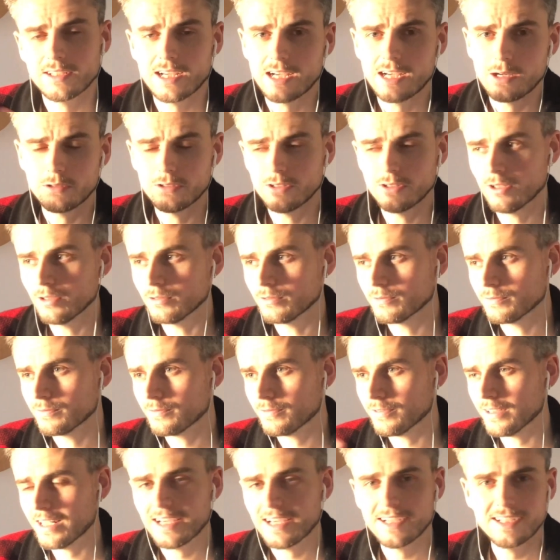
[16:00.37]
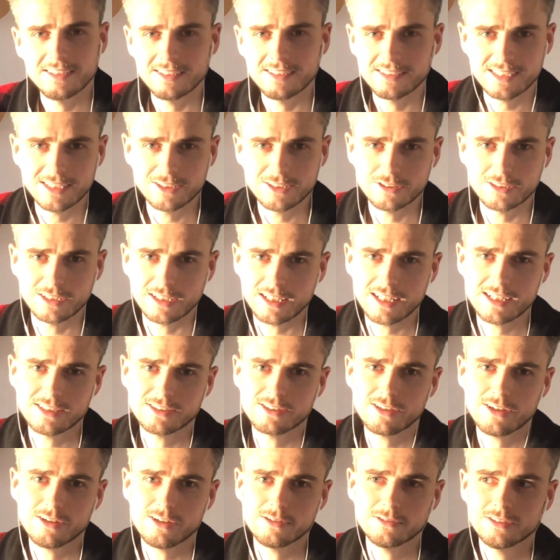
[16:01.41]
our own flat in the centre of
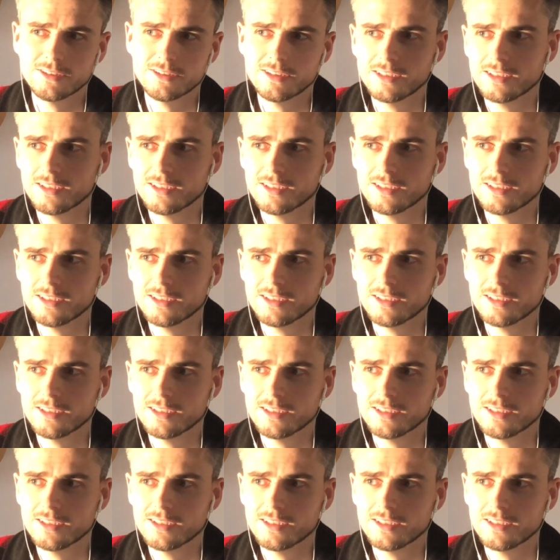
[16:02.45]
Glasgow.